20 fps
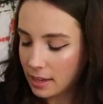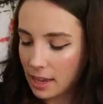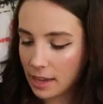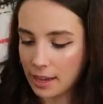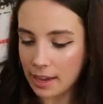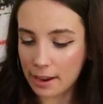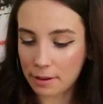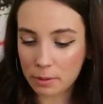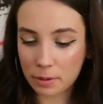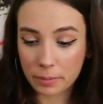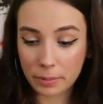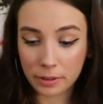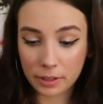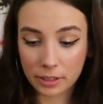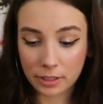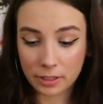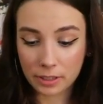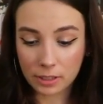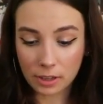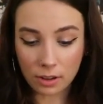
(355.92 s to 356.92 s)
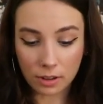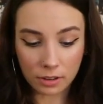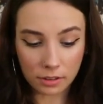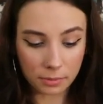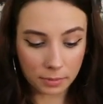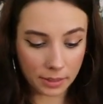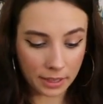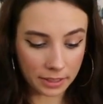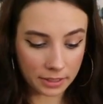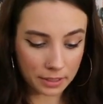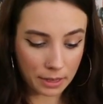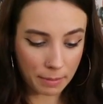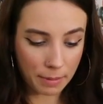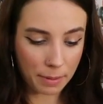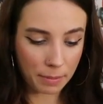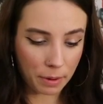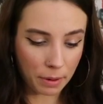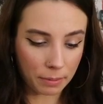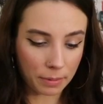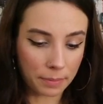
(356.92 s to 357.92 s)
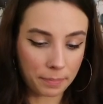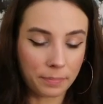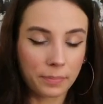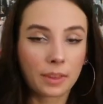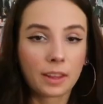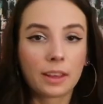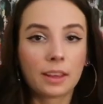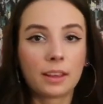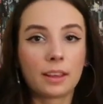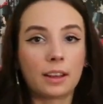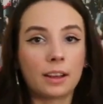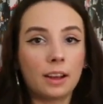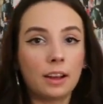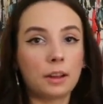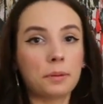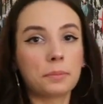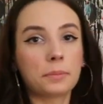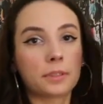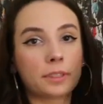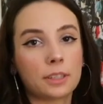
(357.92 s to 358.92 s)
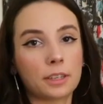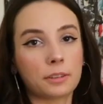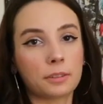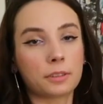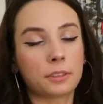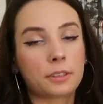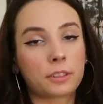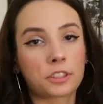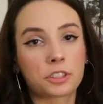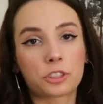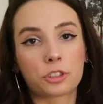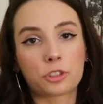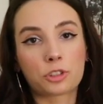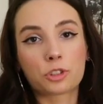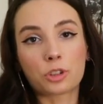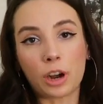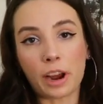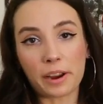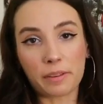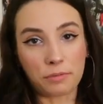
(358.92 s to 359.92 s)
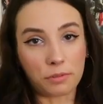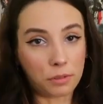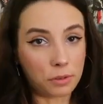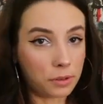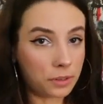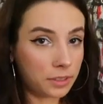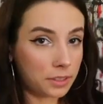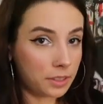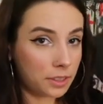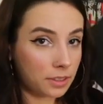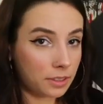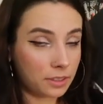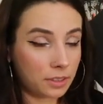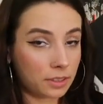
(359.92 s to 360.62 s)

Okay, can't remember what this is called, but that's not my problem. So just trifold,